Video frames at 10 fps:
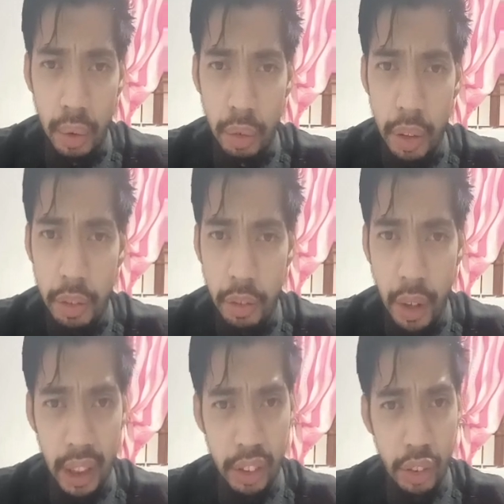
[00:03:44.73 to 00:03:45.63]
we
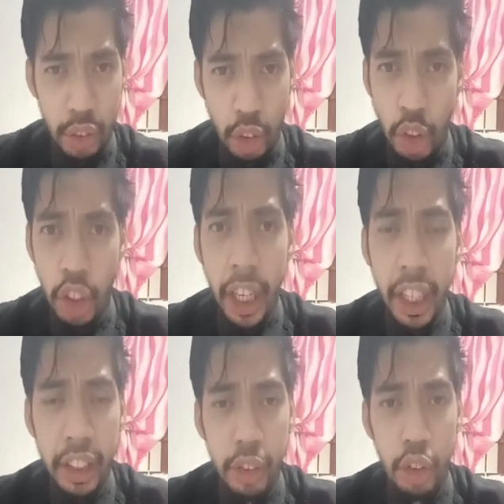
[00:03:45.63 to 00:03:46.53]
felt
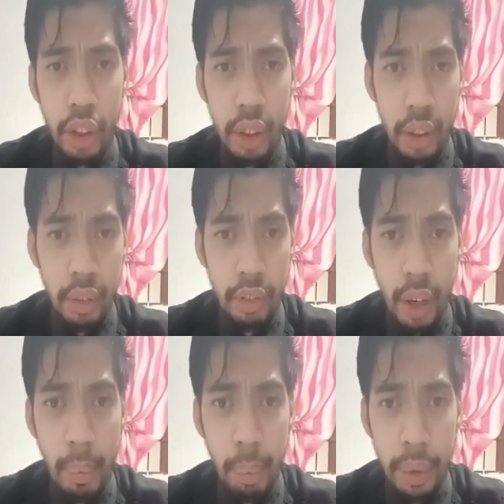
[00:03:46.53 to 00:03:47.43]
changed
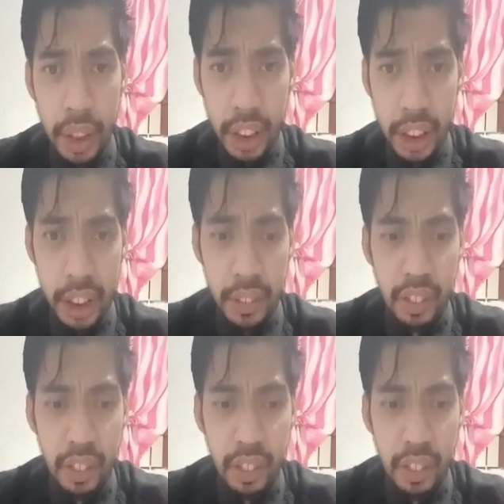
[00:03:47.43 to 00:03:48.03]
from this